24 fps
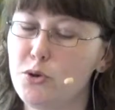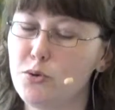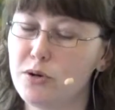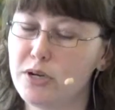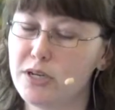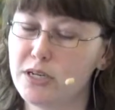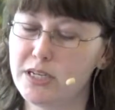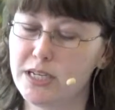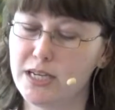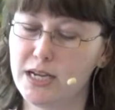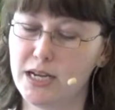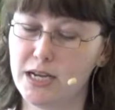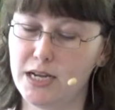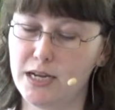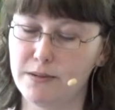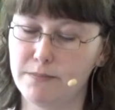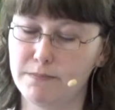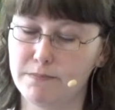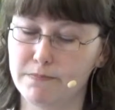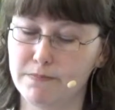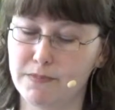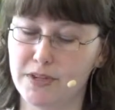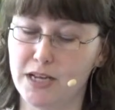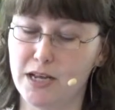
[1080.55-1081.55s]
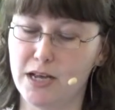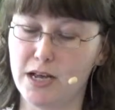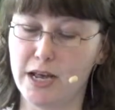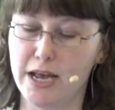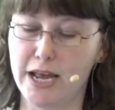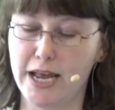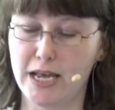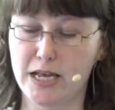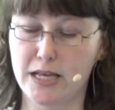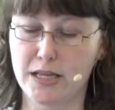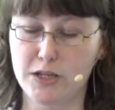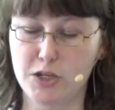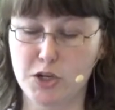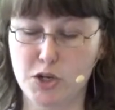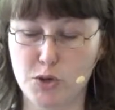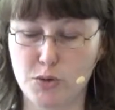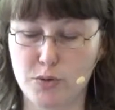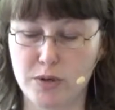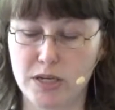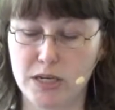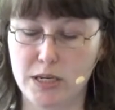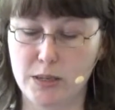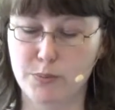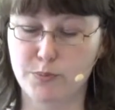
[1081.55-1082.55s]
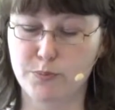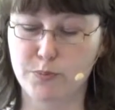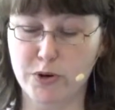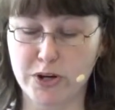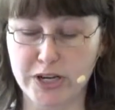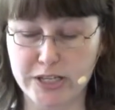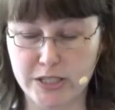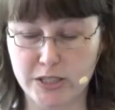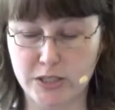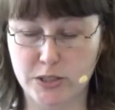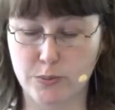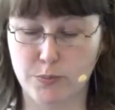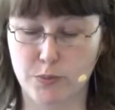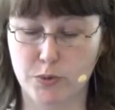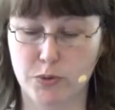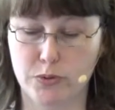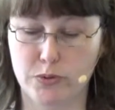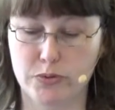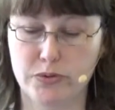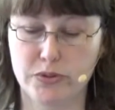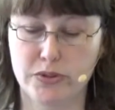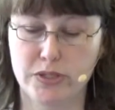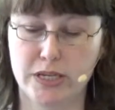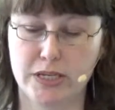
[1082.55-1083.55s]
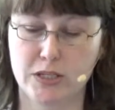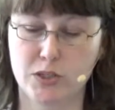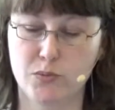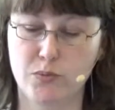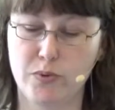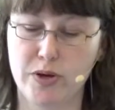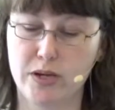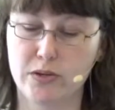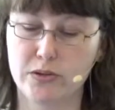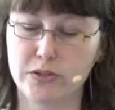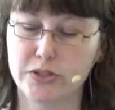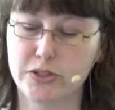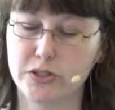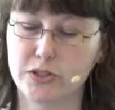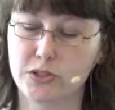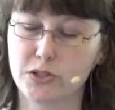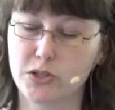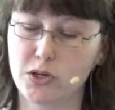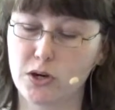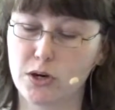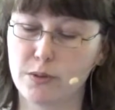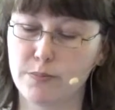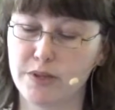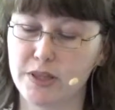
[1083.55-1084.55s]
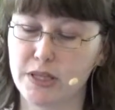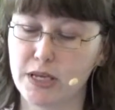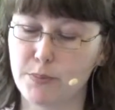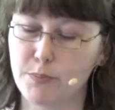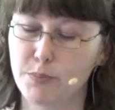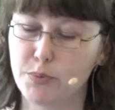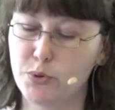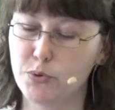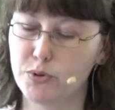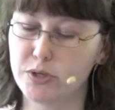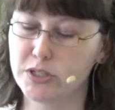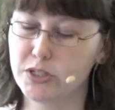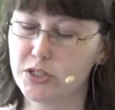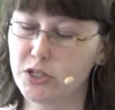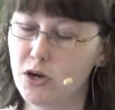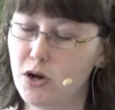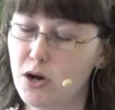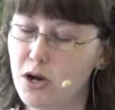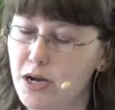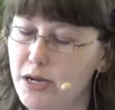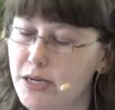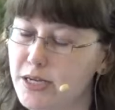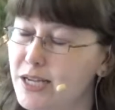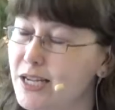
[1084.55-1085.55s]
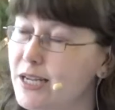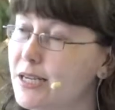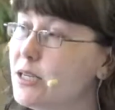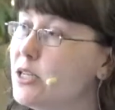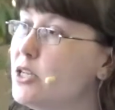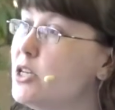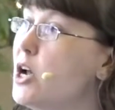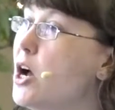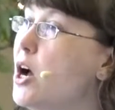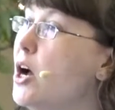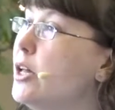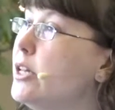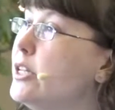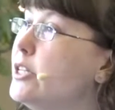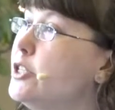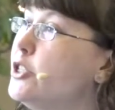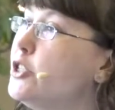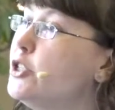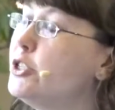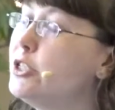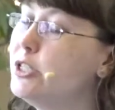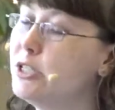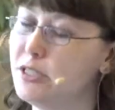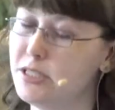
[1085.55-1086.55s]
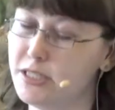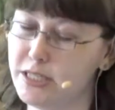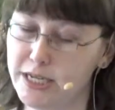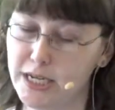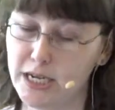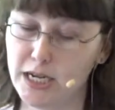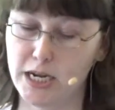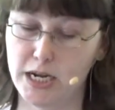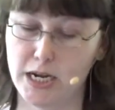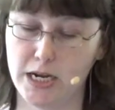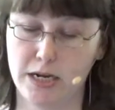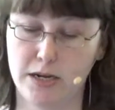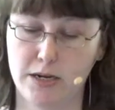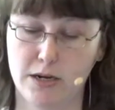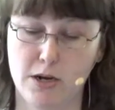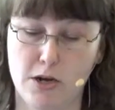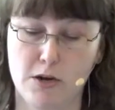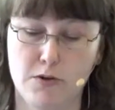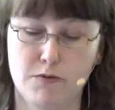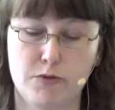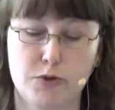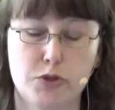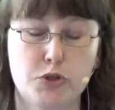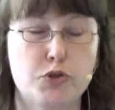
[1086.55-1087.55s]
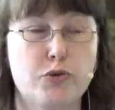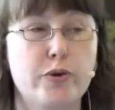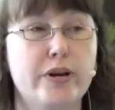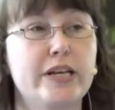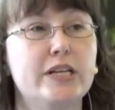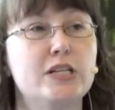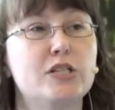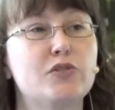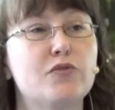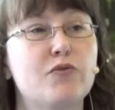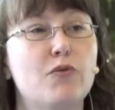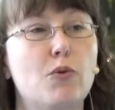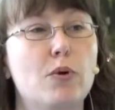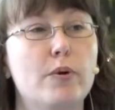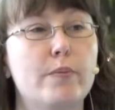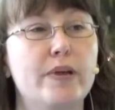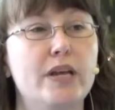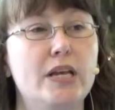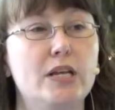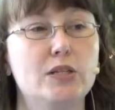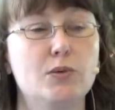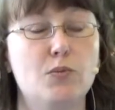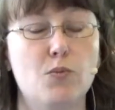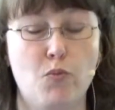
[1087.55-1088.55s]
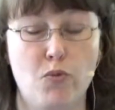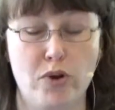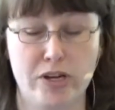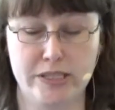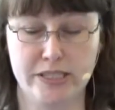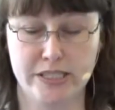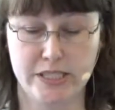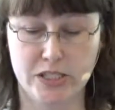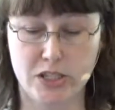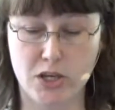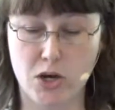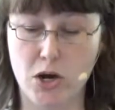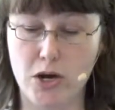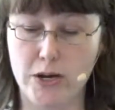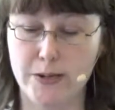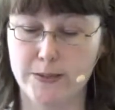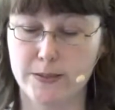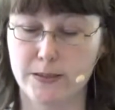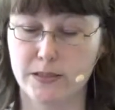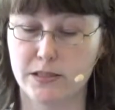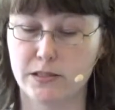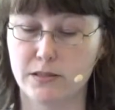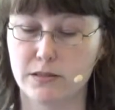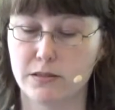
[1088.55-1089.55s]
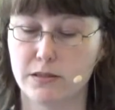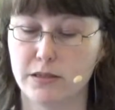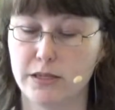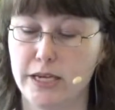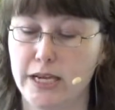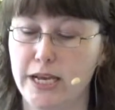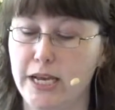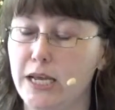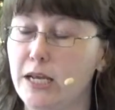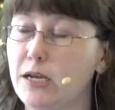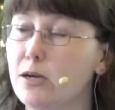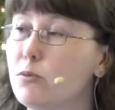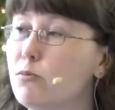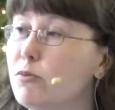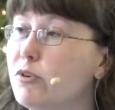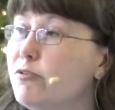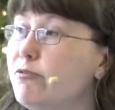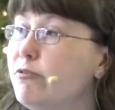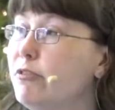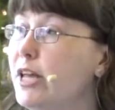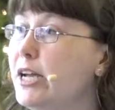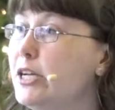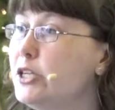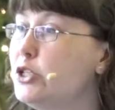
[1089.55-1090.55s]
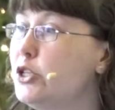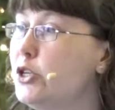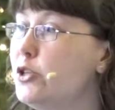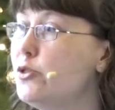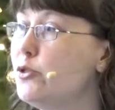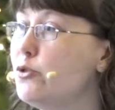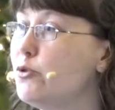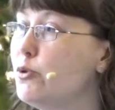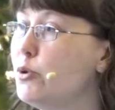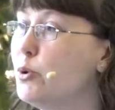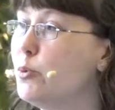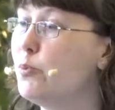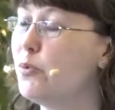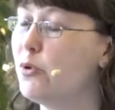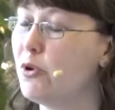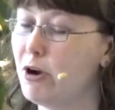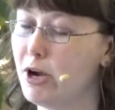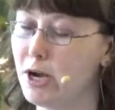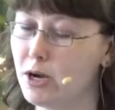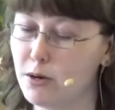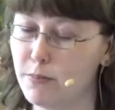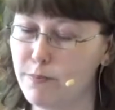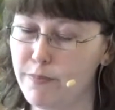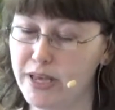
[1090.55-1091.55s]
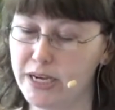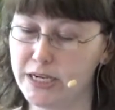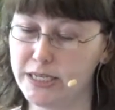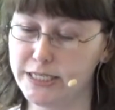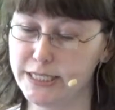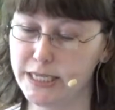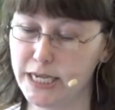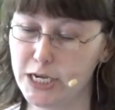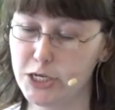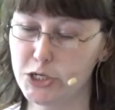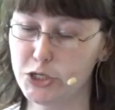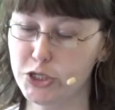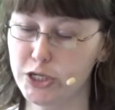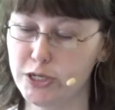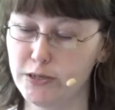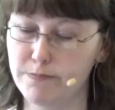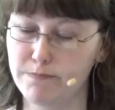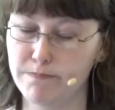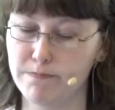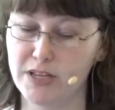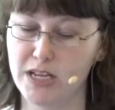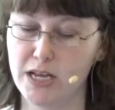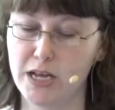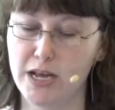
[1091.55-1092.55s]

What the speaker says: unity and unity principles, as well as the Dharma that Buddha taught, acknowledge the need for transforming one's thoughts, inner reflection through prayer and meditation,